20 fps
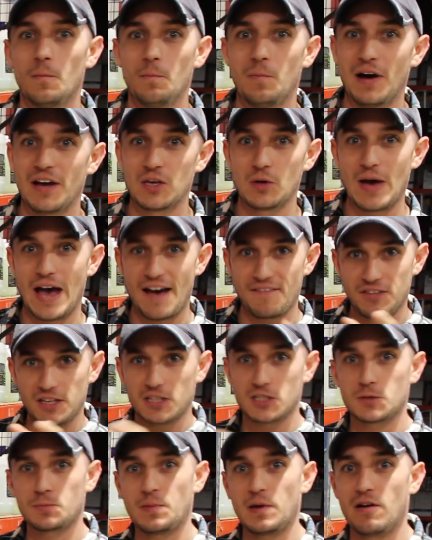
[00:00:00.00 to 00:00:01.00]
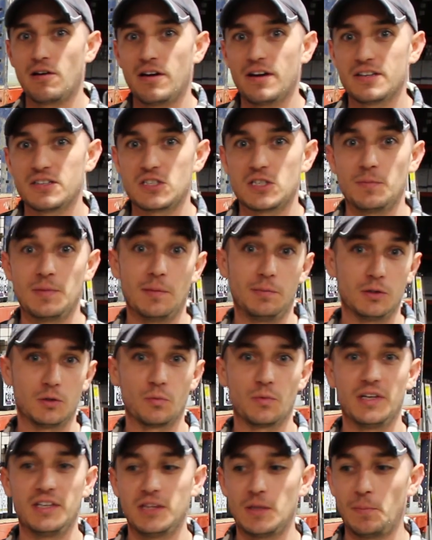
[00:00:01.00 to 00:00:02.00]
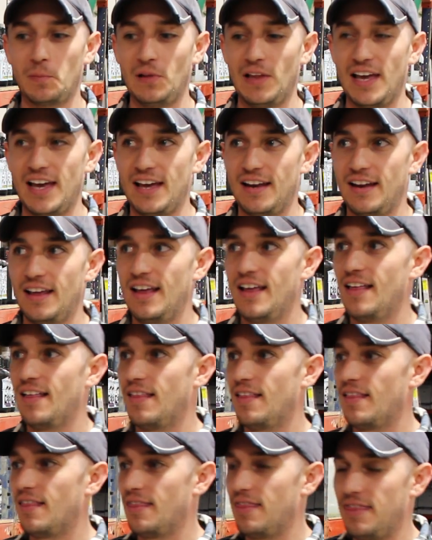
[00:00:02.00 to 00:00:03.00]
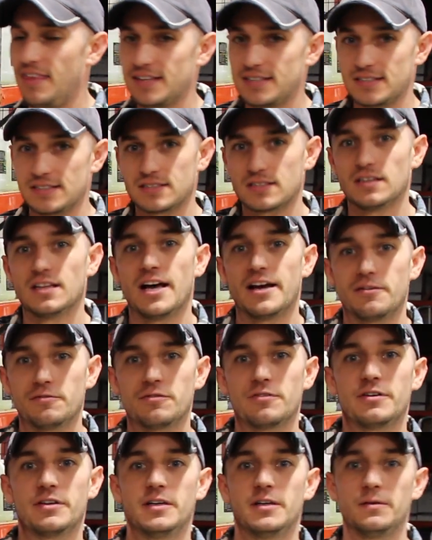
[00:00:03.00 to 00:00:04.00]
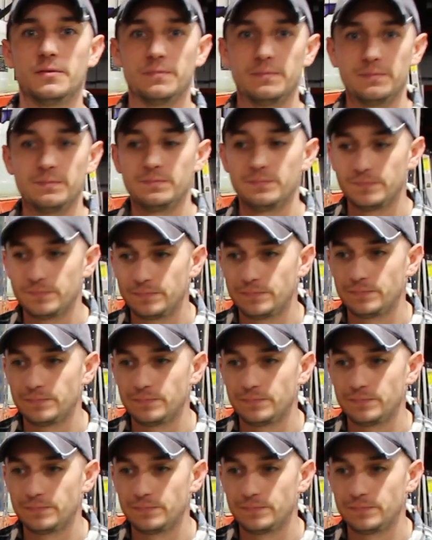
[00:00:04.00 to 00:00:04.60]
but you have the experience to be able to read the plant, this is the line for you.